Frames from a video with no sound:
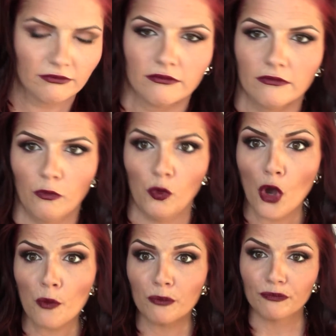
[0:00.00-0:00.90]

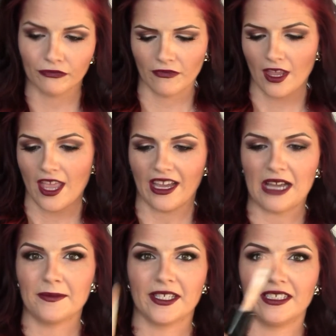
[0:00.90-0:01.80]
Whoop!
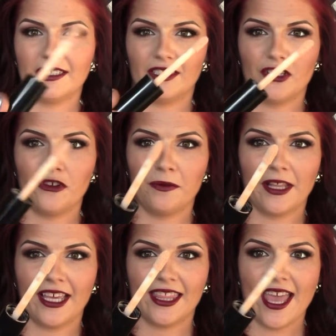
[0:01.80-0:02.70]
Comes in a little tube
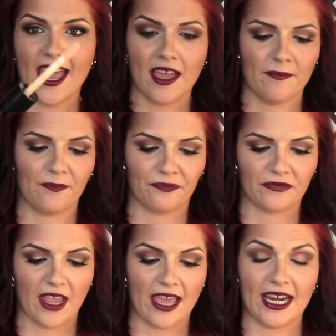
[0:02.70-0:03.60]
like that.
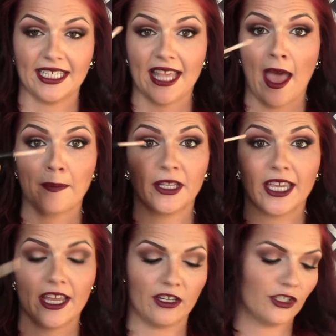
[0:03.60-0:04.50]
A nice
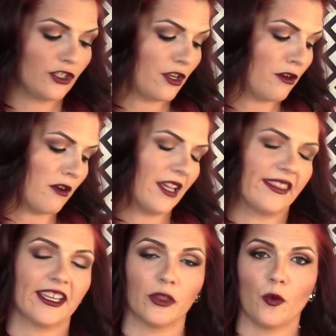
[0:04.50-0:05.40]
applicator, so
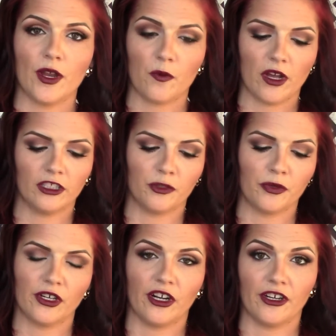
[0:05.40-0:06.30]
unlike the Wet n Wild, you
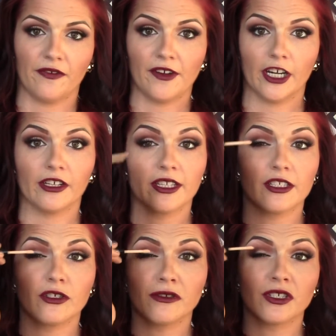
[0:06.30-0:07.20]
put it on your finger.
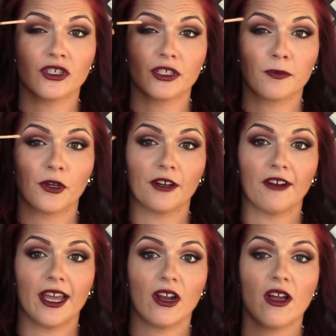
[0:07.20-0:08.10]
This, you can just put it
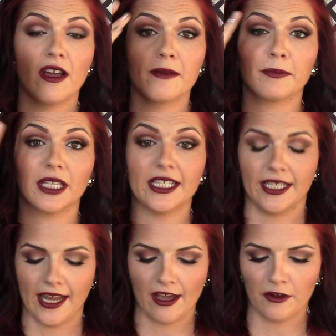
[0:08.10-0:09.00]
right on, blend
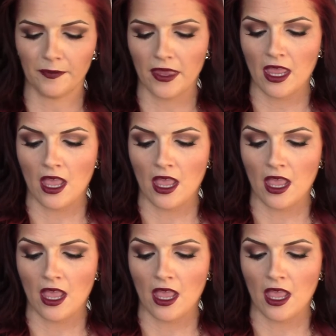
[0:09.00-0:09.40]
it out.